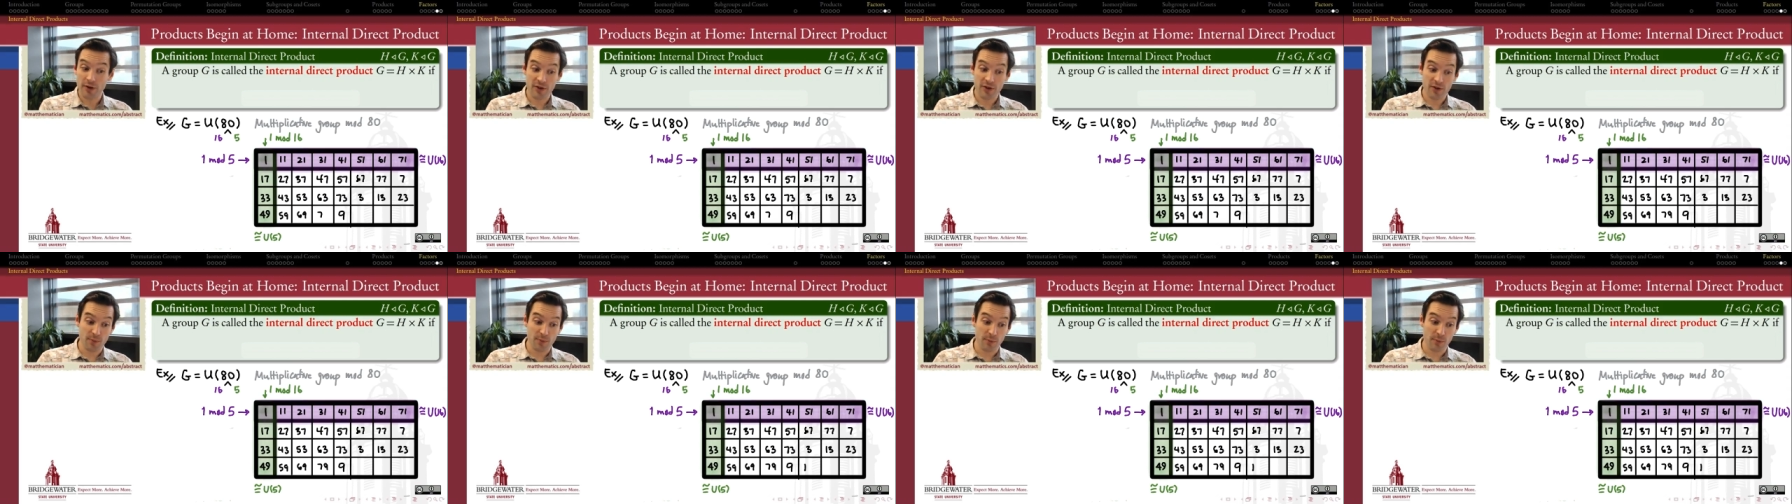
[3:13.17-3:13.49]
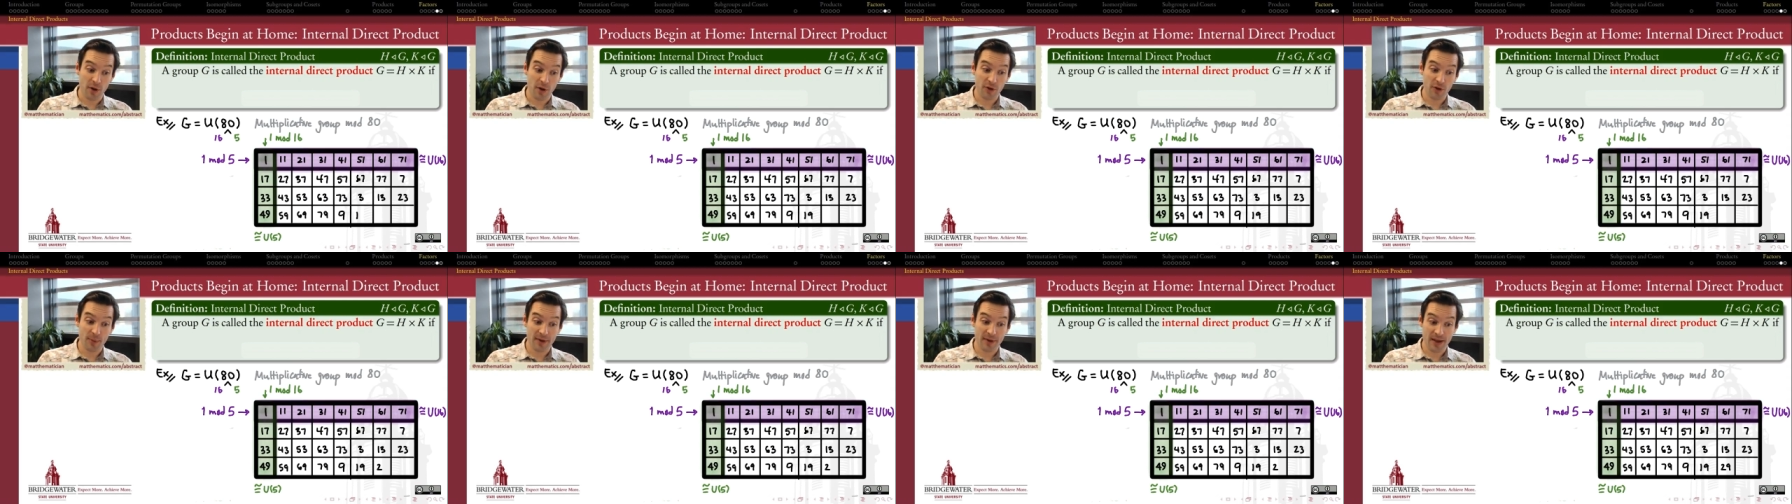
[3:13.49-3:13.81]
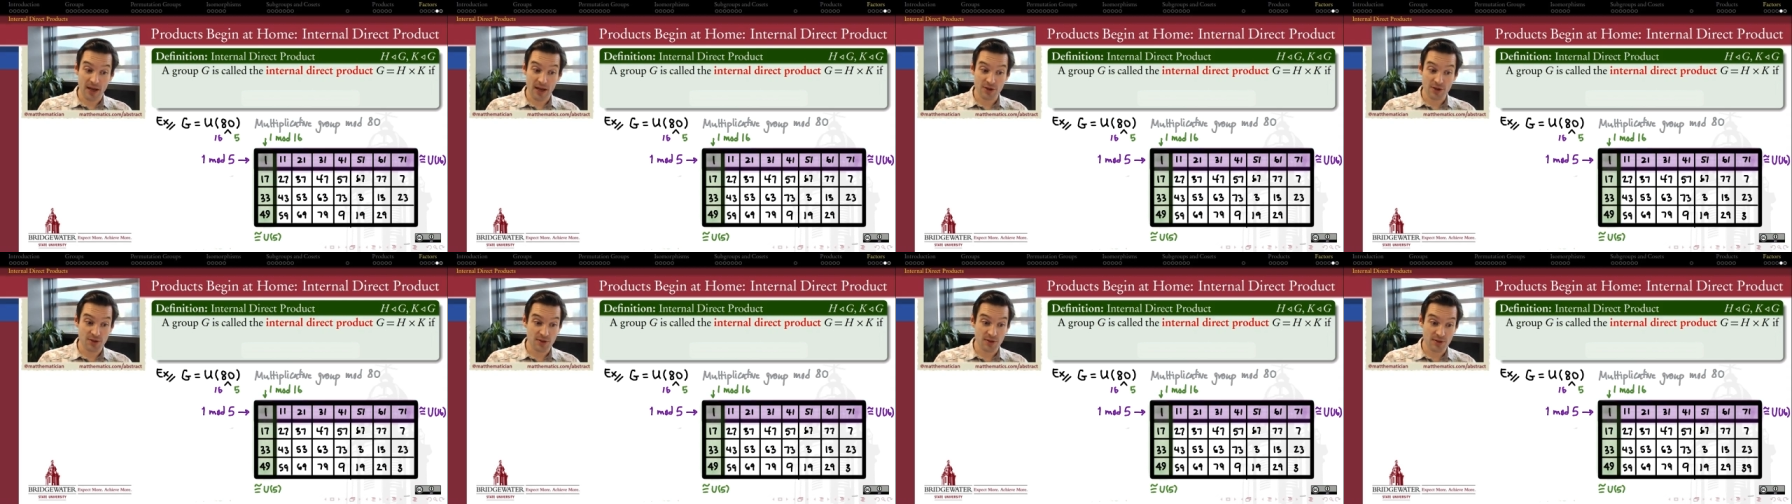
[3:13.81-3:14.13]
these
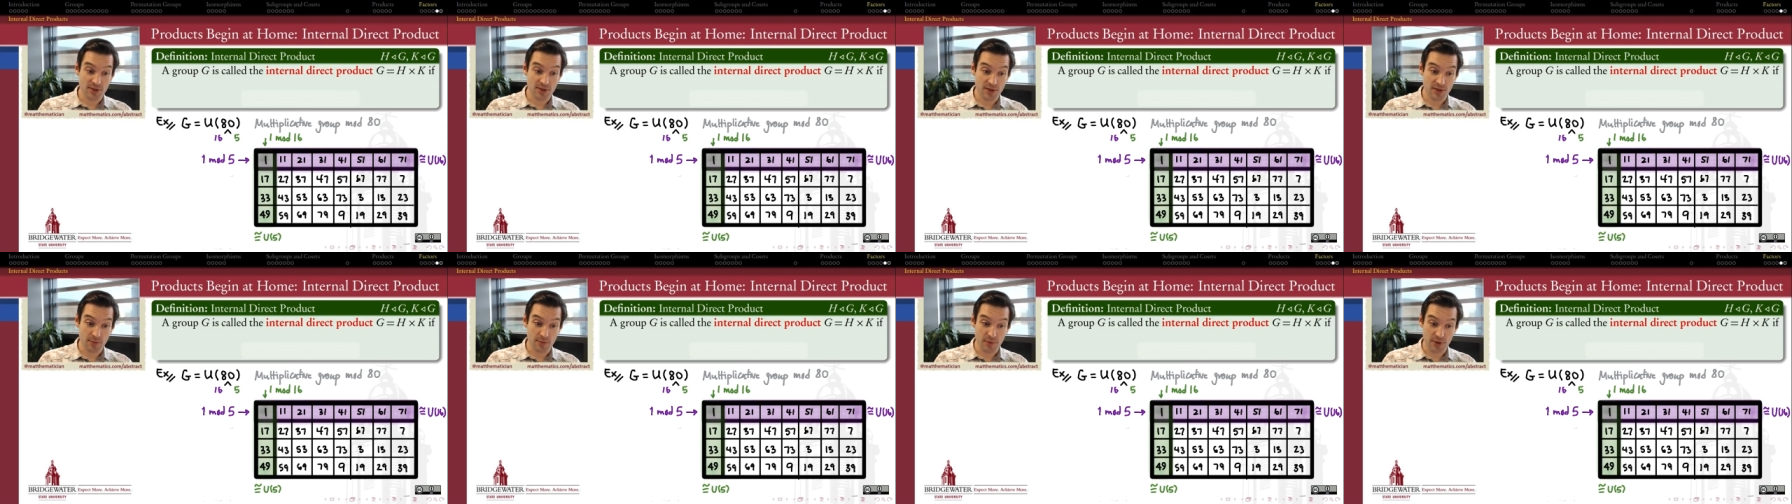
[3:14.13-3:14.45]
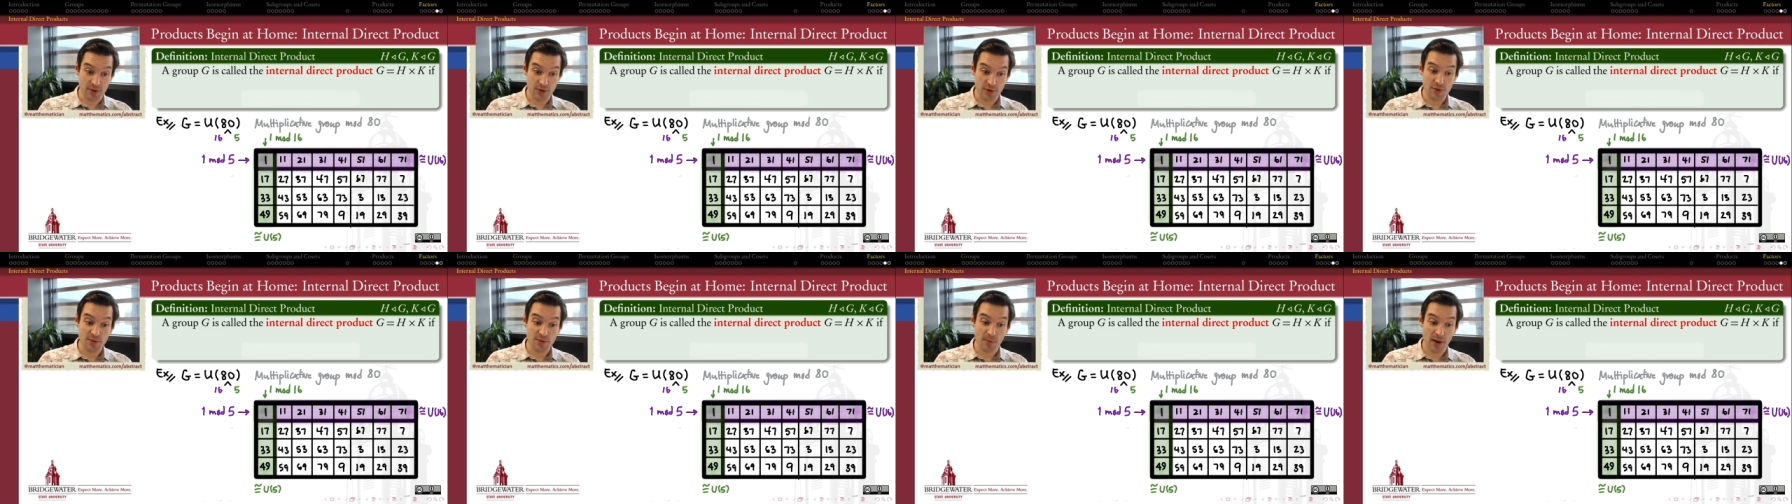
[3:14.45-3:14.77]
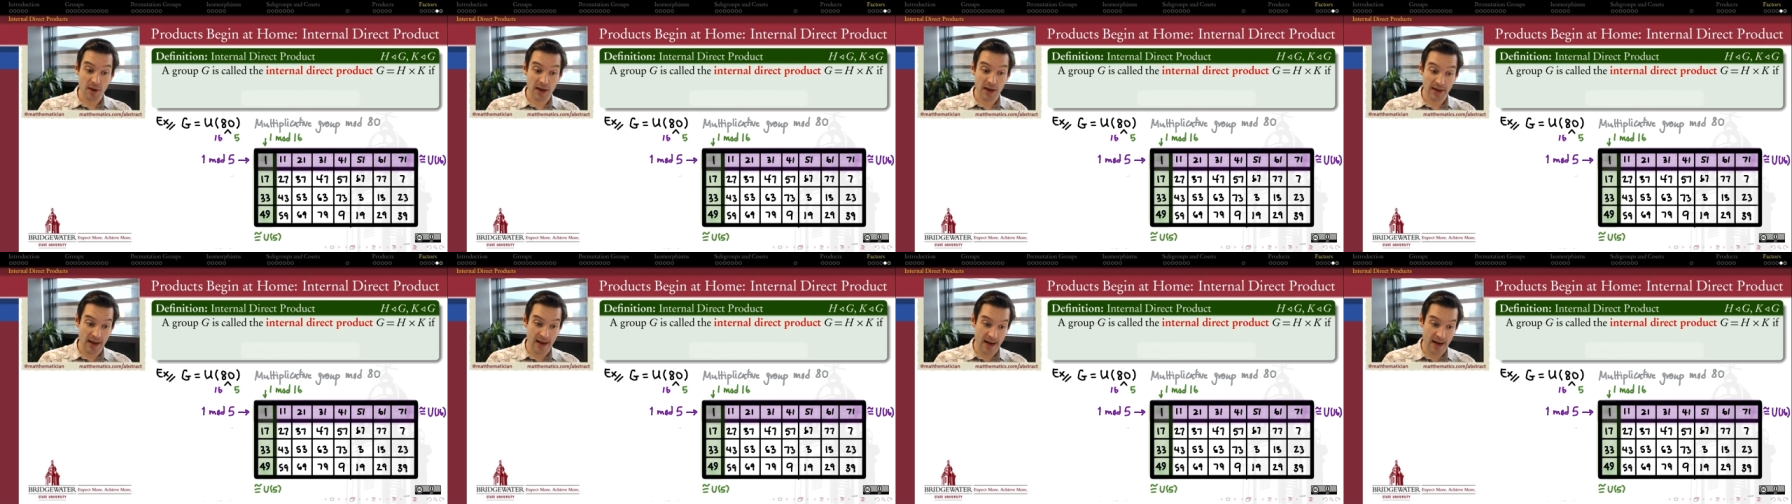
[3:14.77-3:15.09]
multiplications and reduce
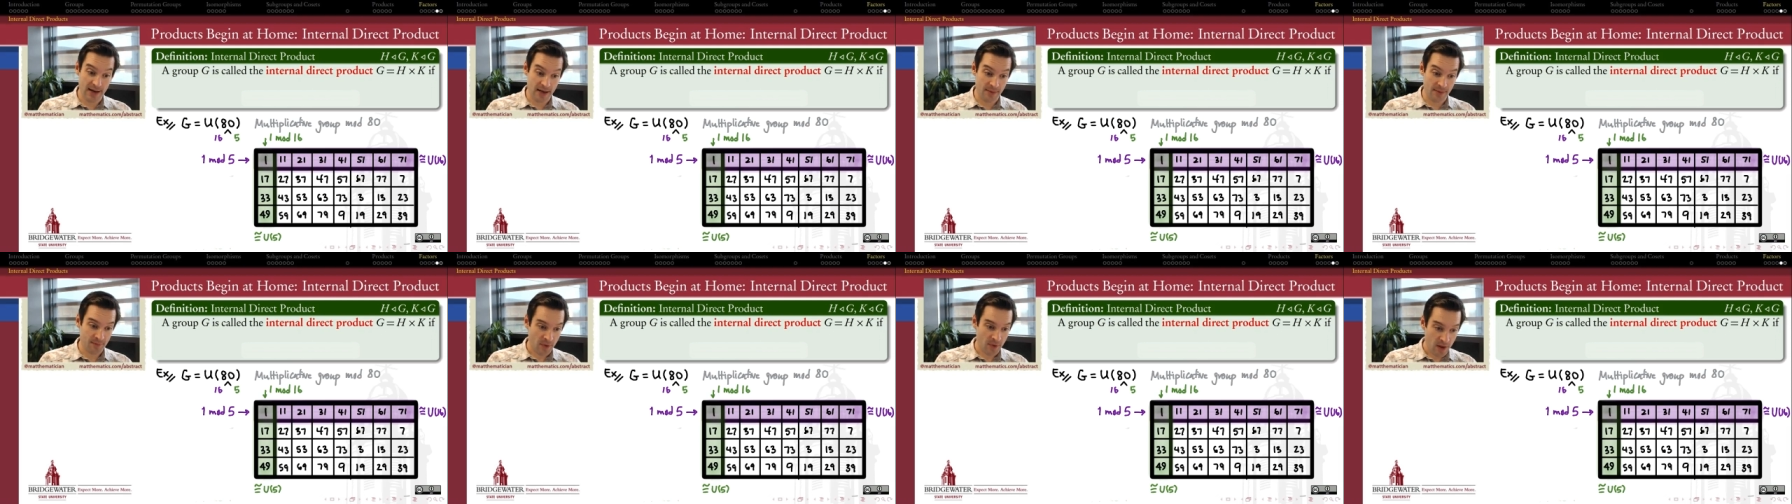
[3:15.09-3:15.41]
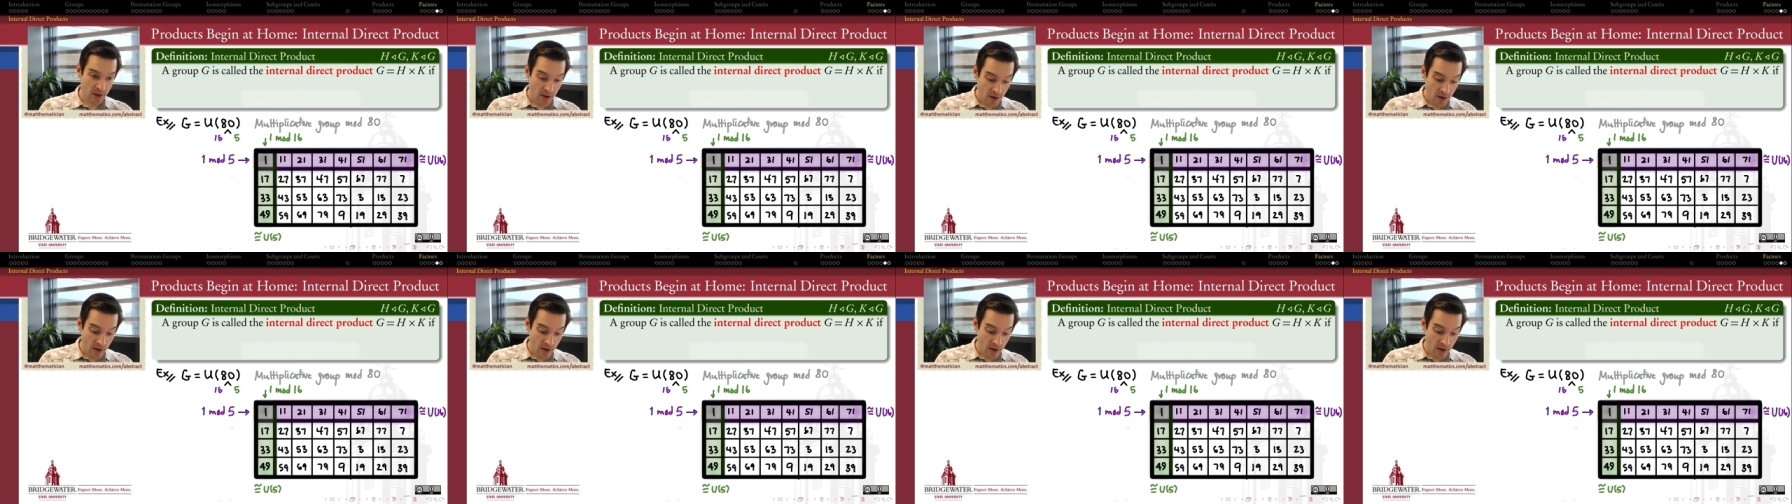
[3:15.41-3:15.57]
mod 80,